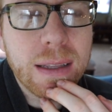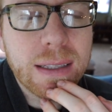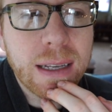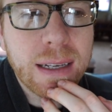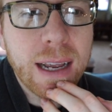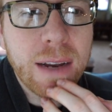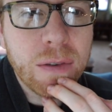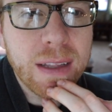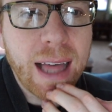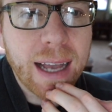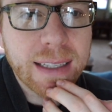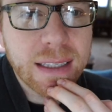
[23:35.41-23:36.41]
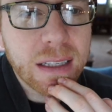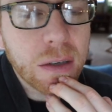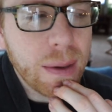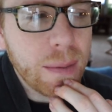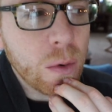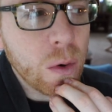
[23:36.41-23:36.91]
the Sunday and relax a little
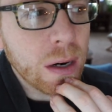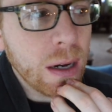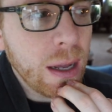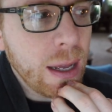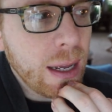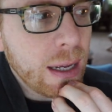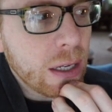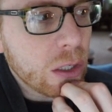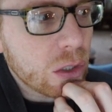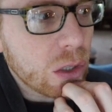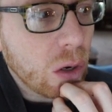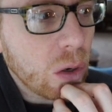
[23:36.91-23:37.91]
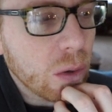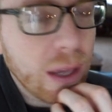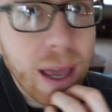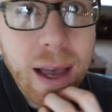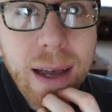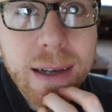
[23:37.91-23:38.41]
bit more. So
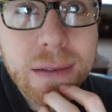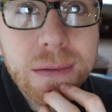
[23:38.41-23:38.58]
yeah,